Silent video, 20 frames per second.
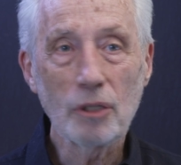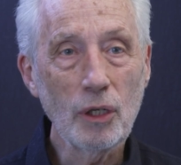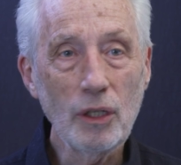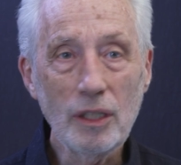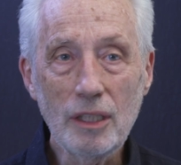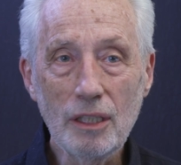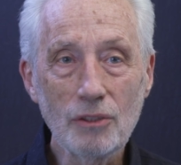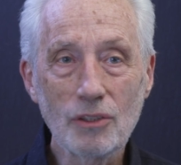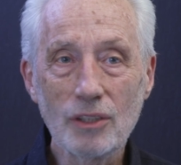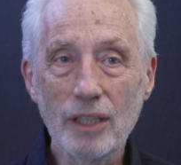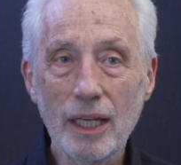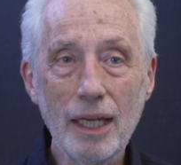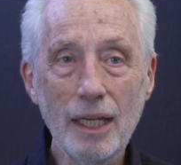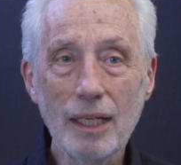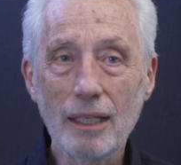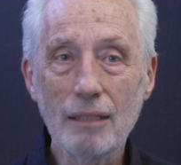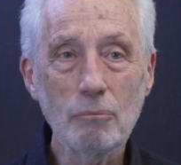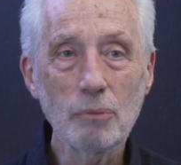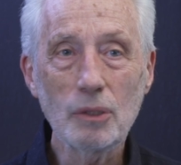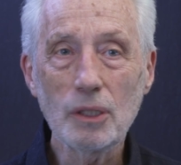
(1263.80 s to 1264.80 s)
goodness
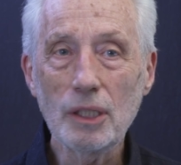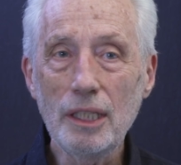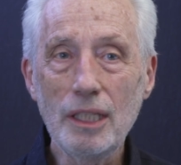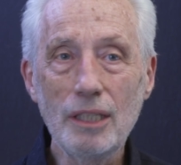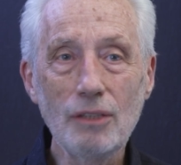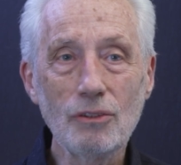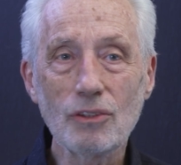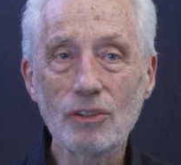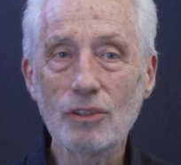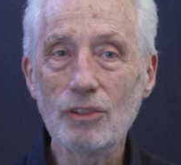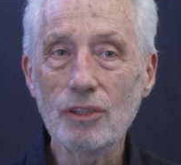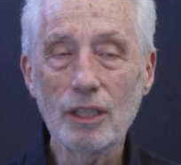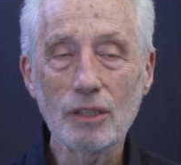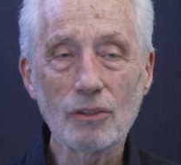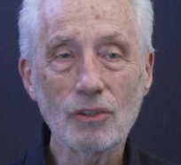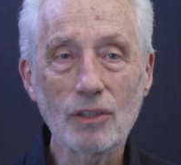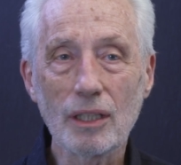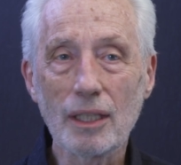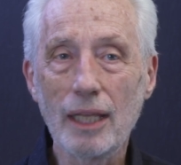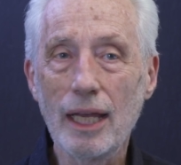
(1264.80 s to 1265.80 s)
sake, please
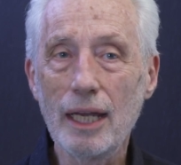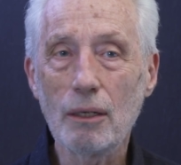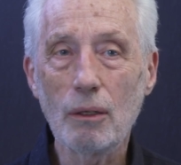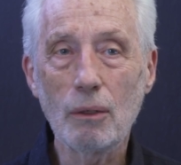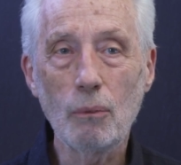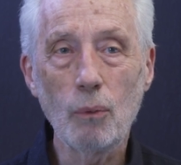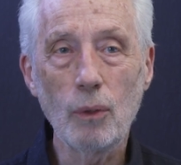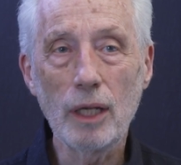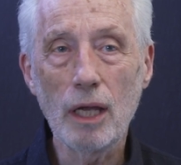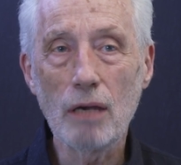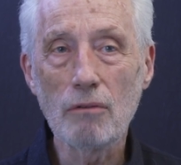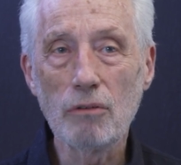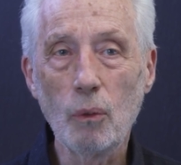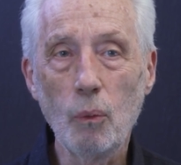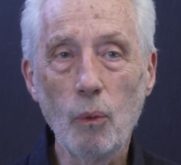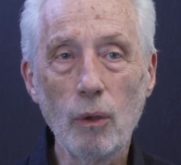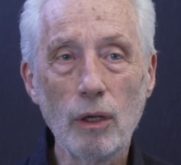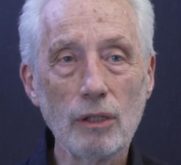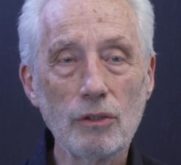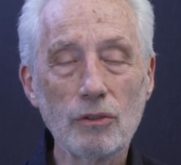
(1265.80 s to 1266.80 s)
just let whatever
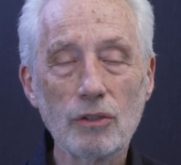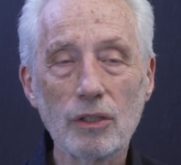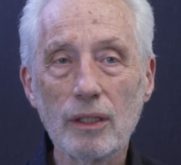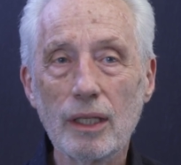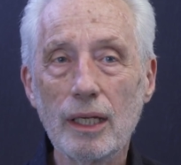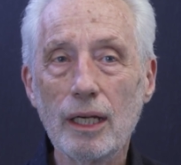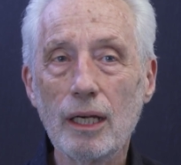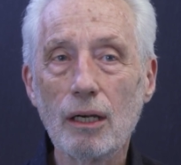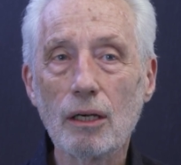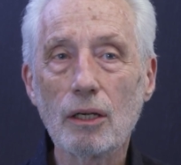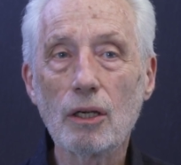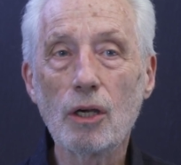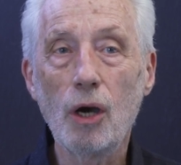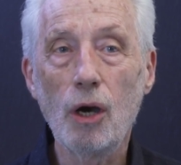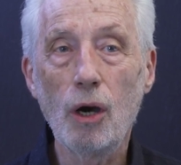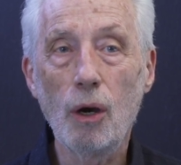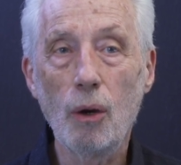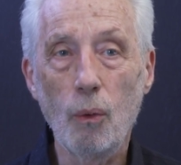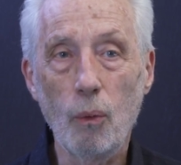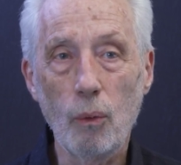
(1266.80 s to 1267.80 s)
words are there
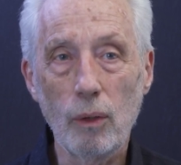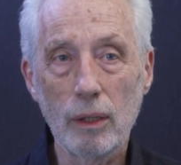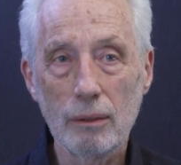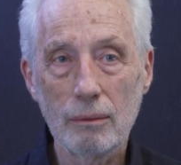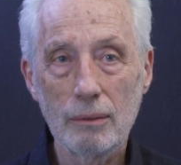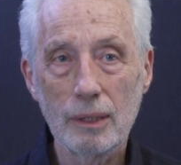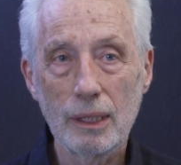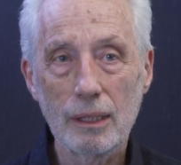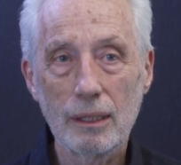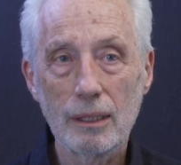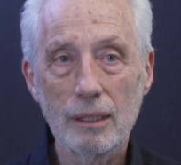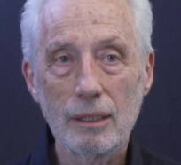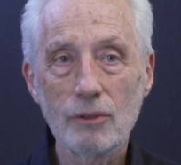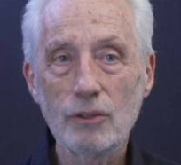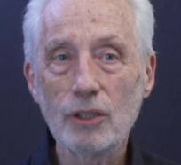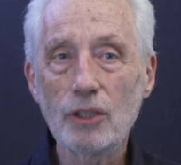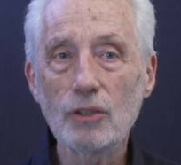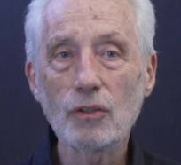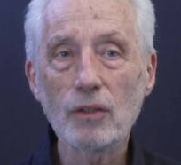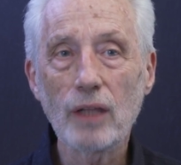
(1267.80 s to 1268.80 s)
go.
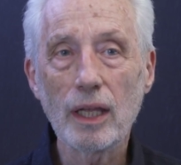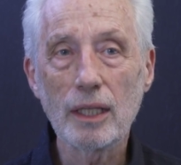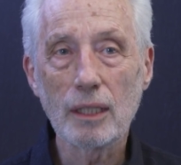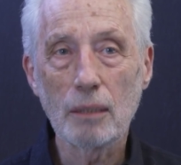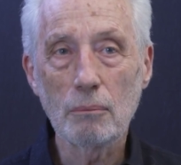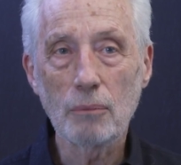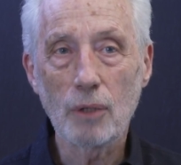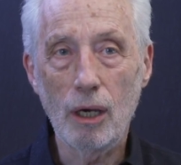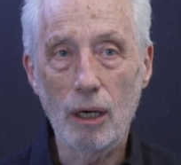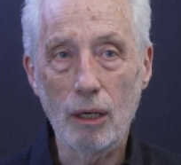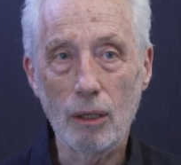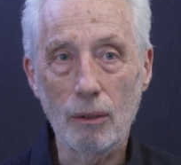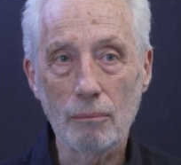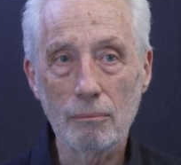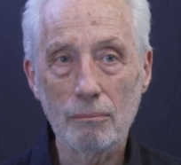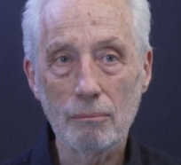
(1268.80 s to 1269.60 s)
Just let them go.